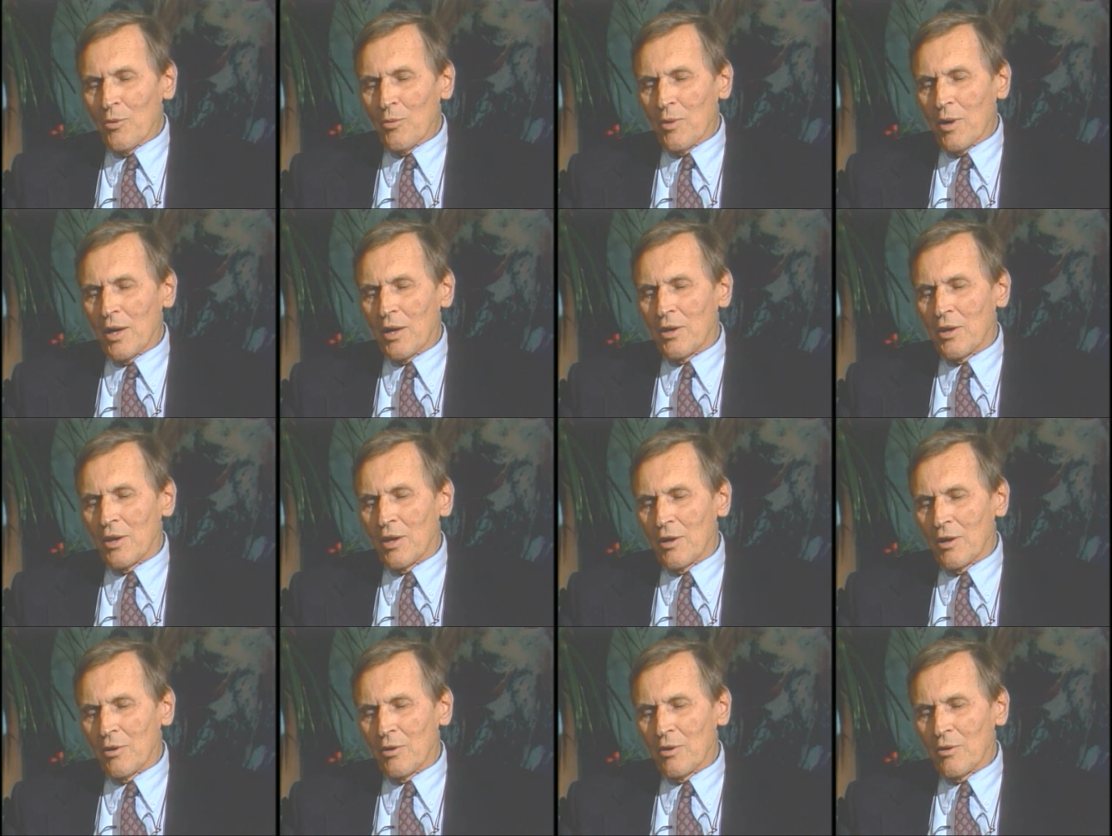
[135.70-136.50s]
when
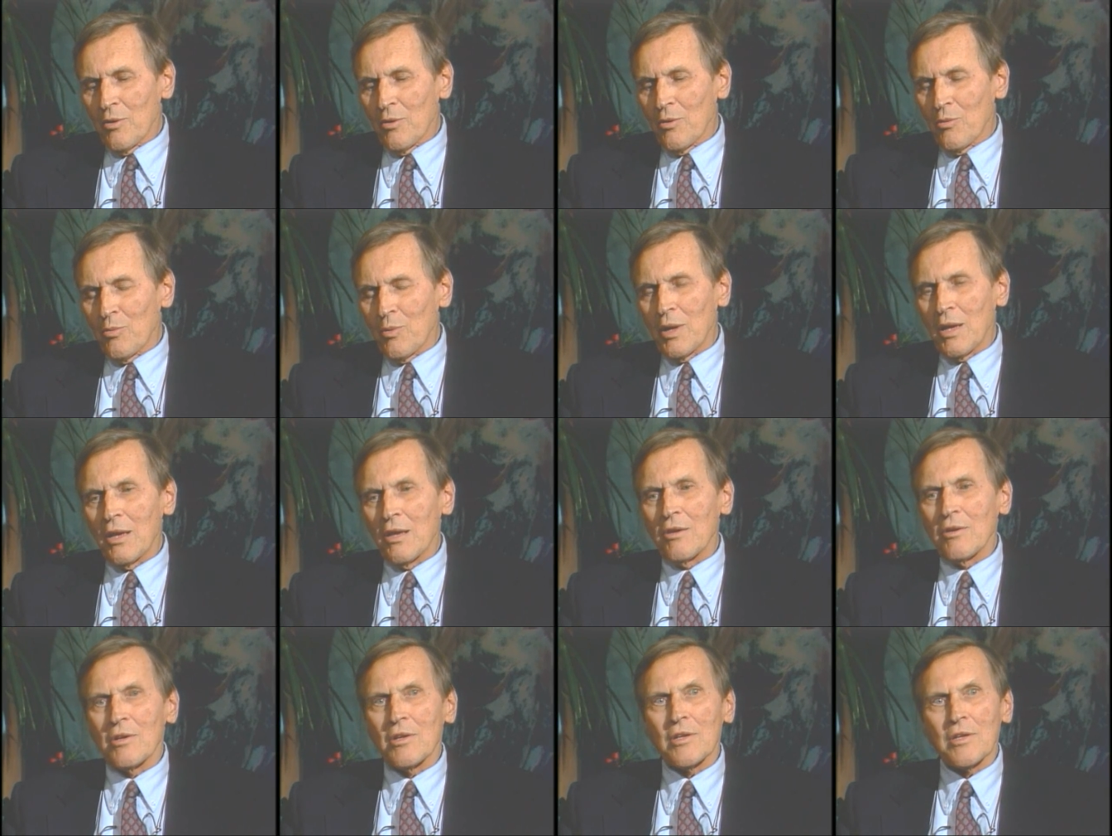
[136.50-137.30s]
uh, we
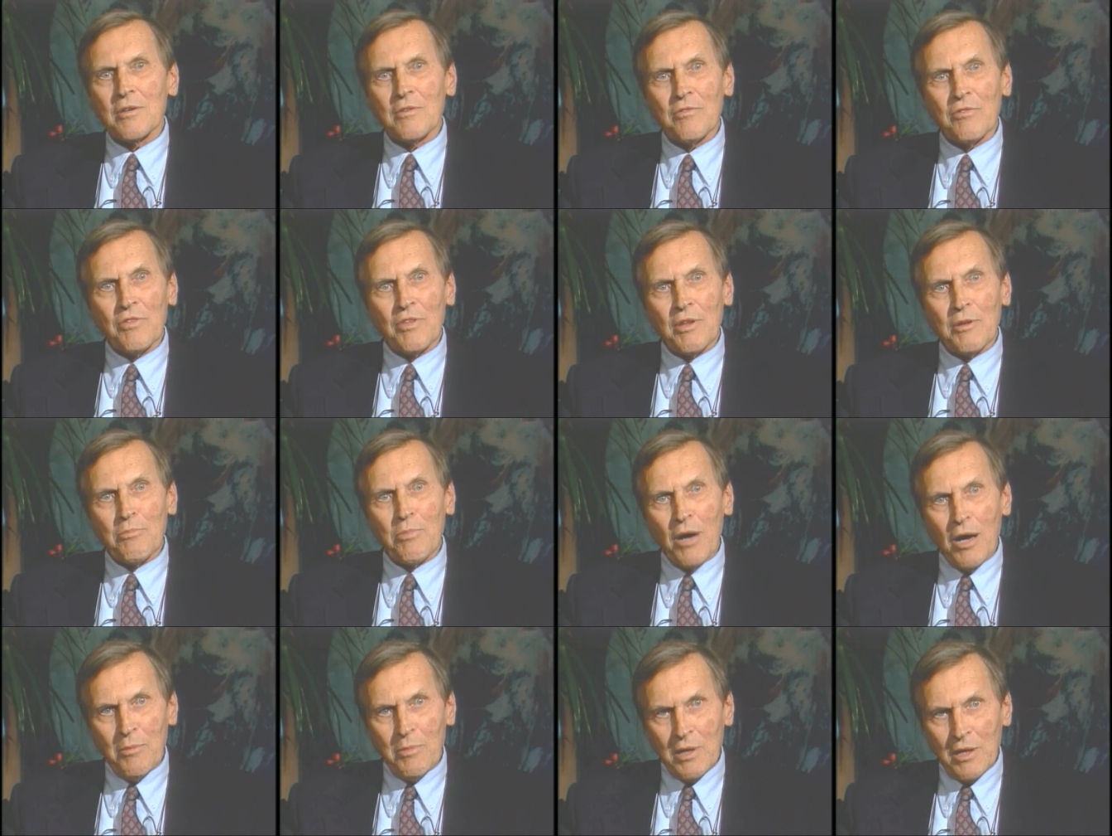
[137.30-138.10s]
learned of the
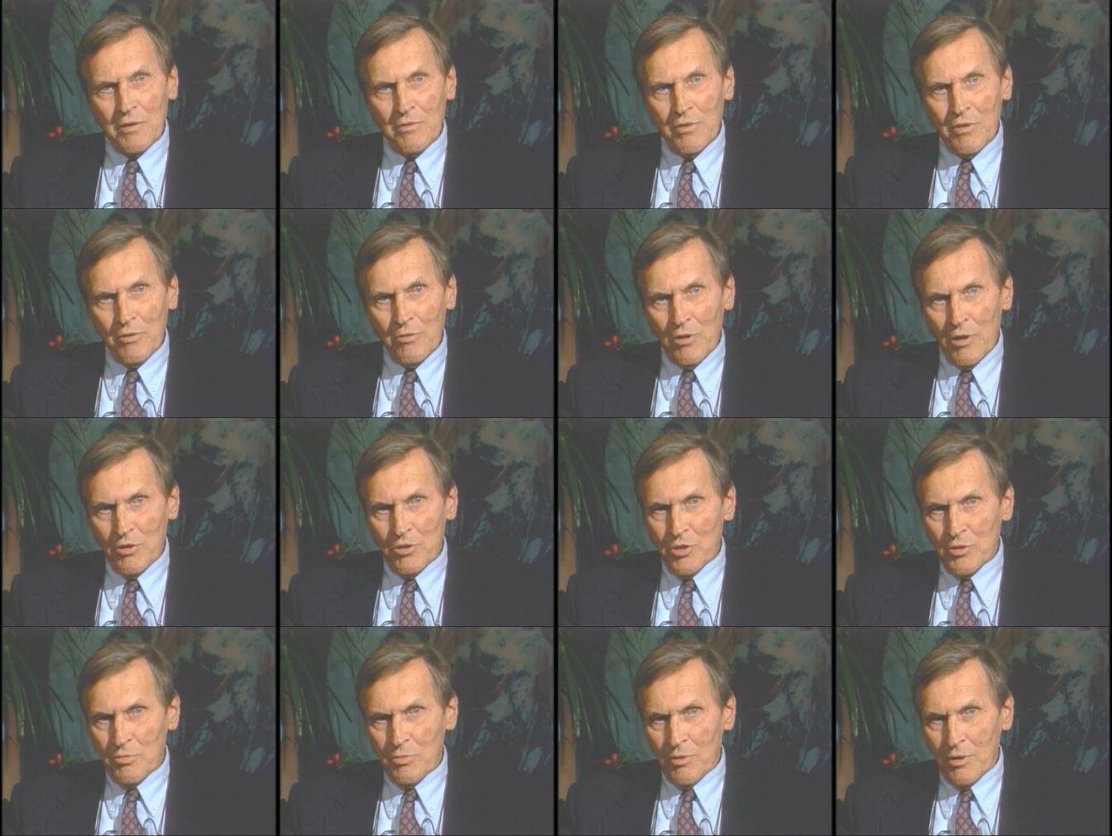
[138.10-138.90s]
bombing of
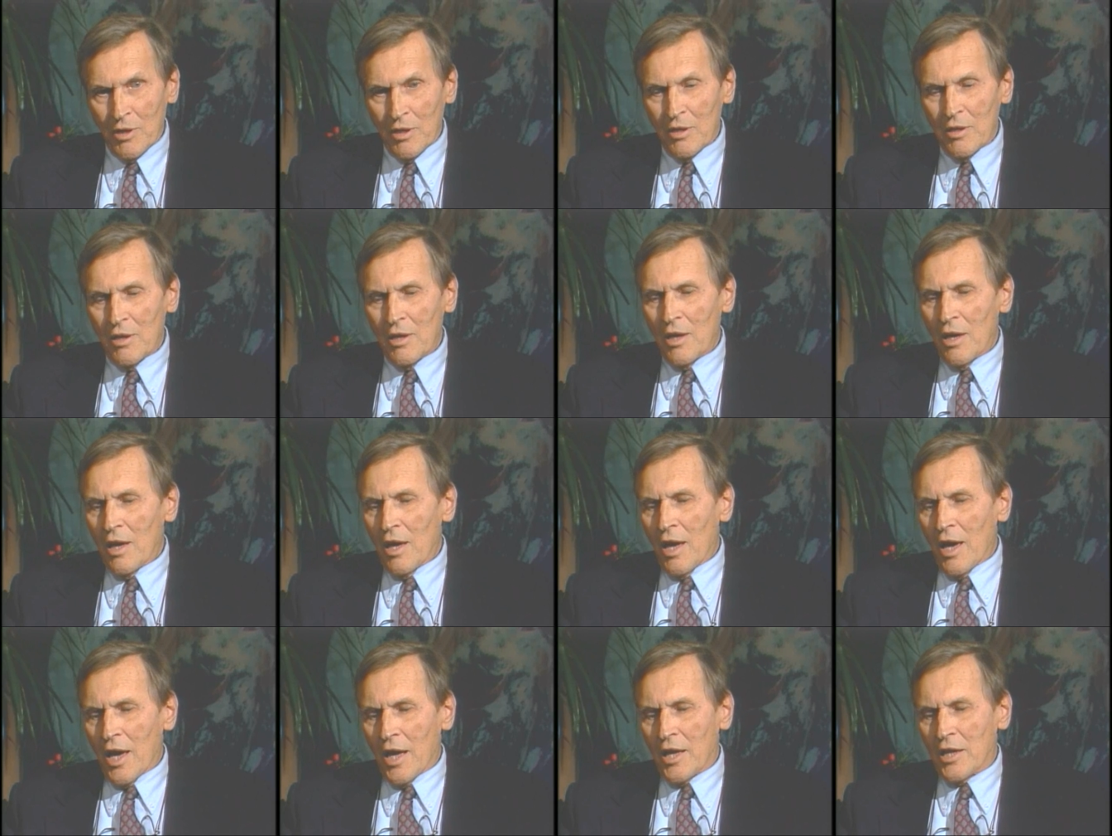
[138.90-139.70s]
Hiroshima
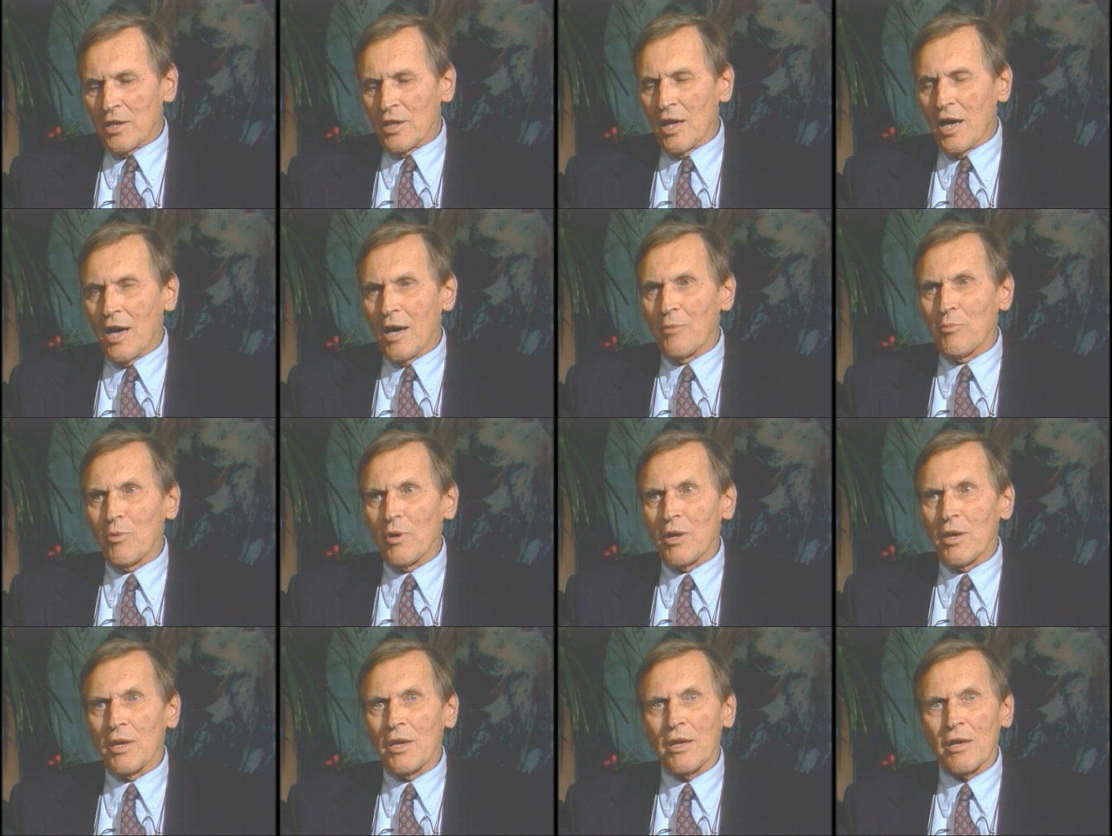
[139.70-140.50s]
at a time
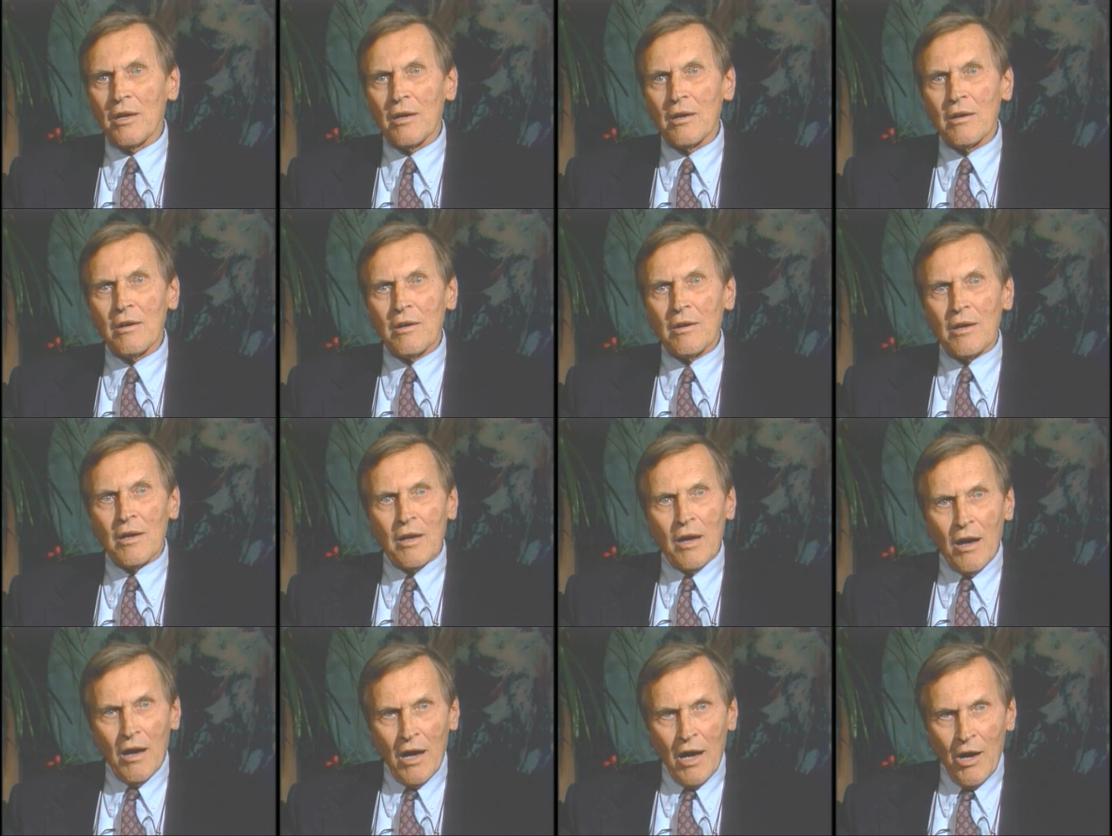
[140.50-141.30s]
when
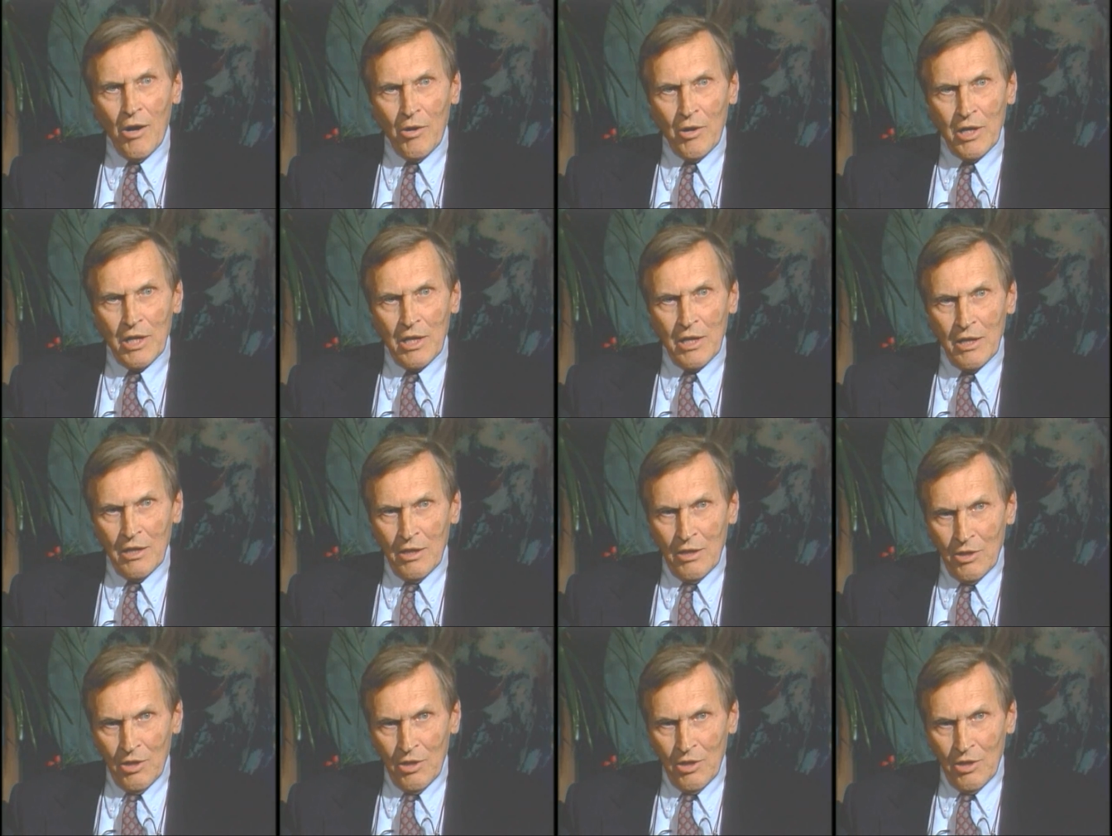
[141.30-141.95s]
our,